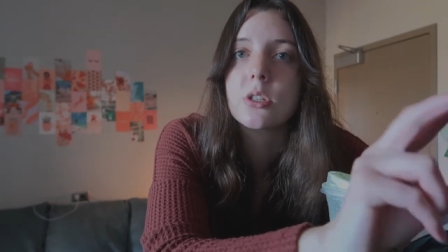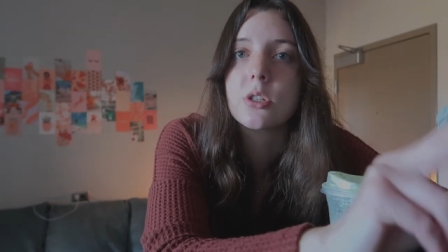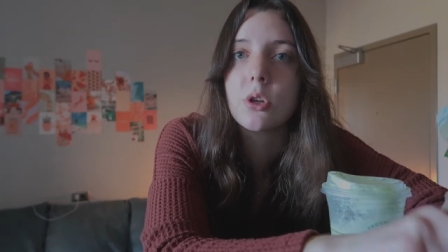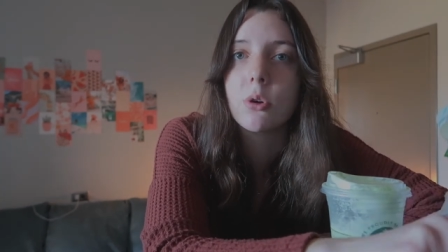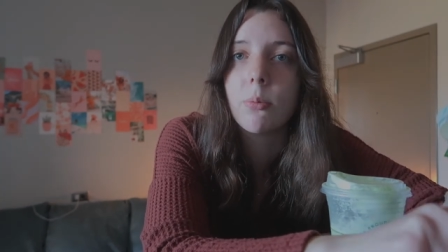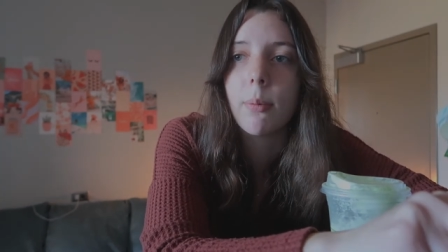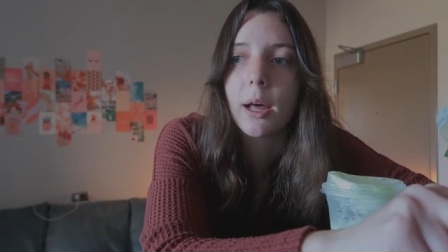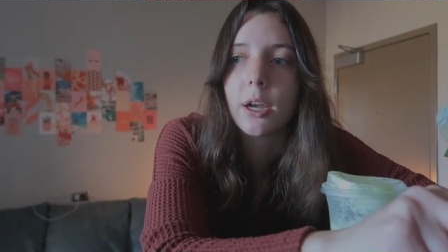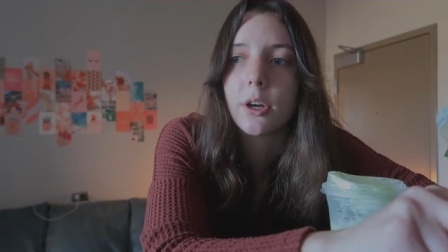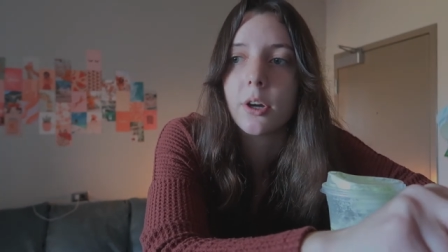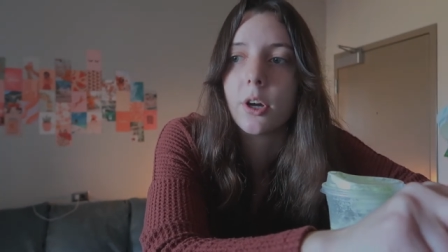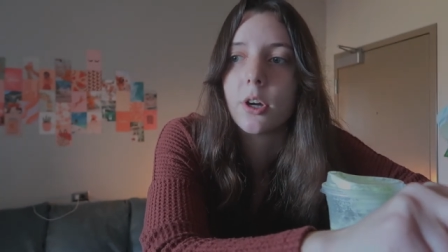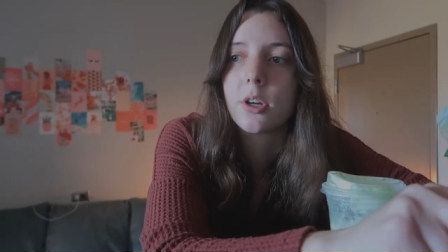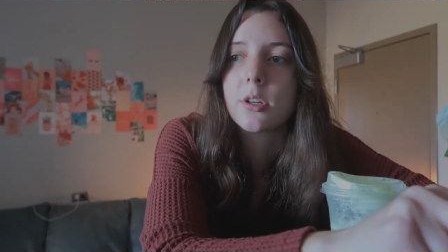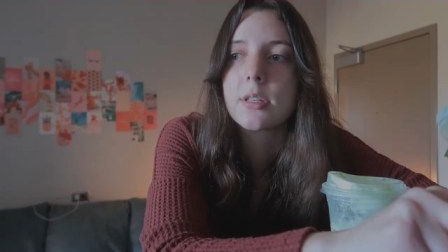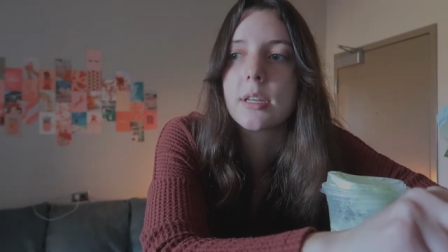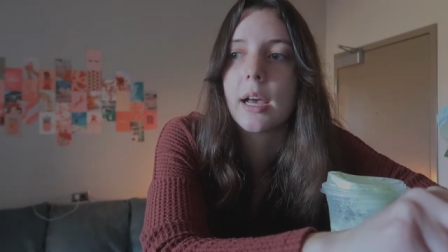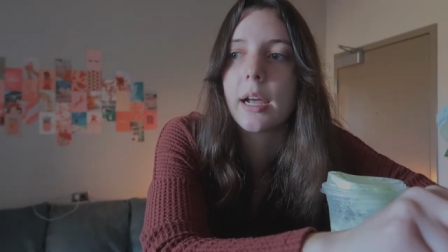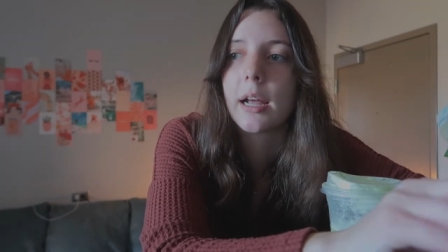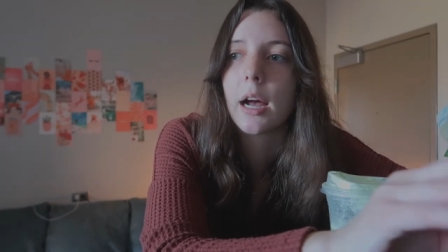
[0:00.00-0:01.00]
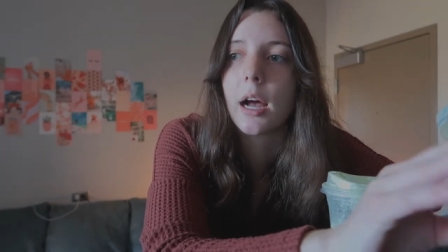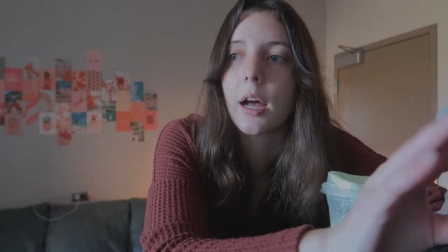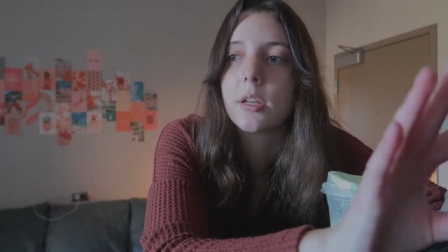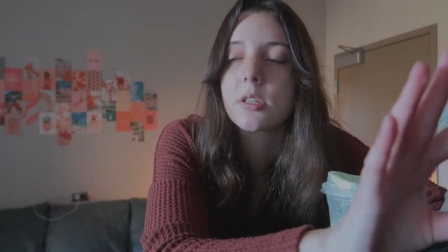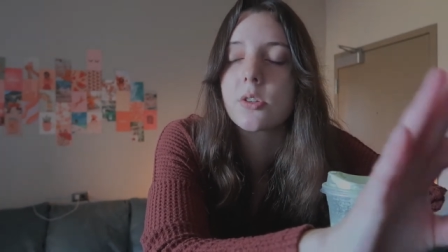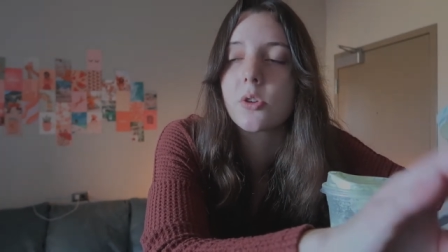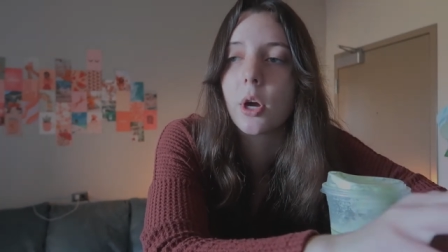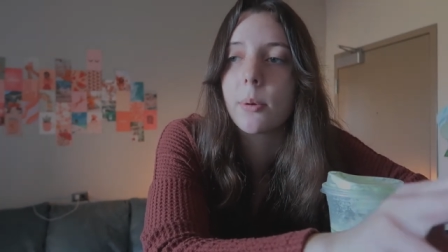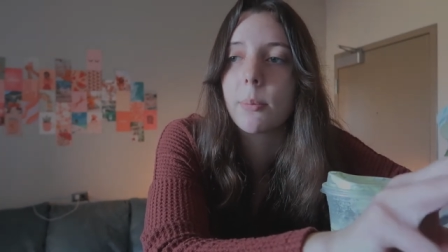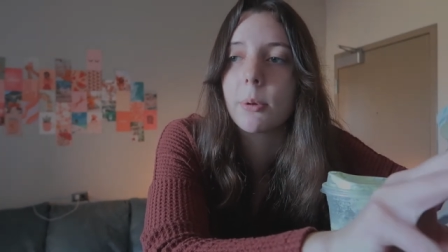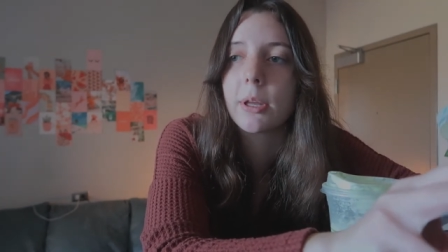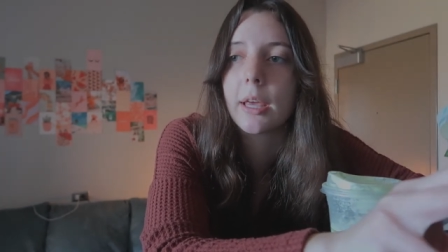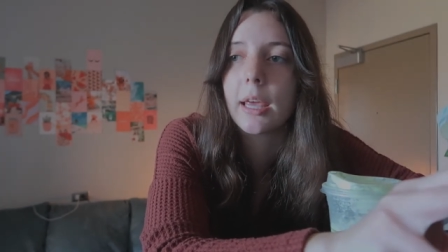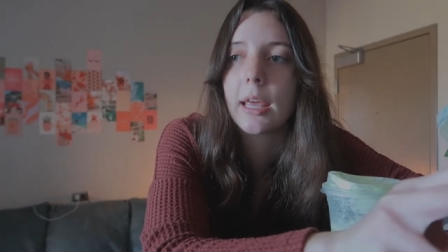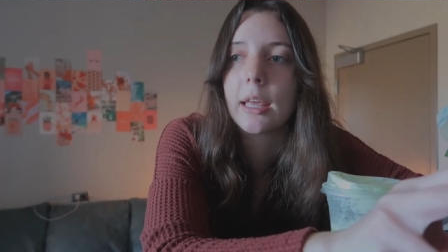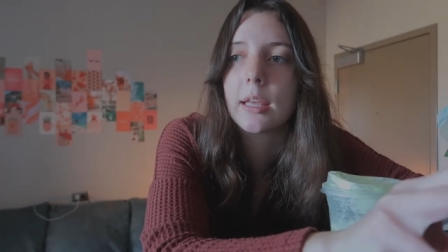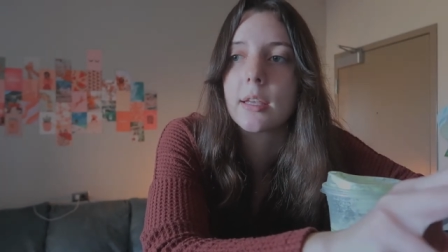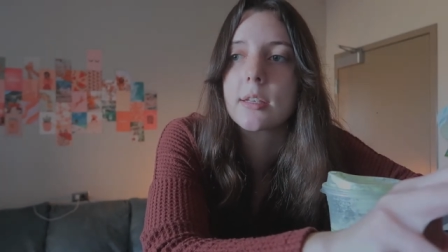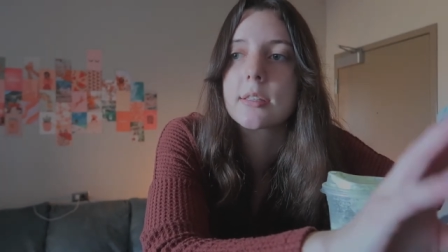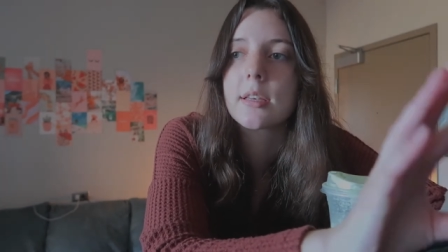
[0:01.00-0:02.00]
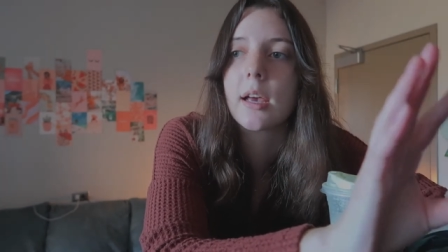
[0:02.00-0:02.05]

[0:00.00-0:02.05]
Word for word: two butters, I got scrambled eggs,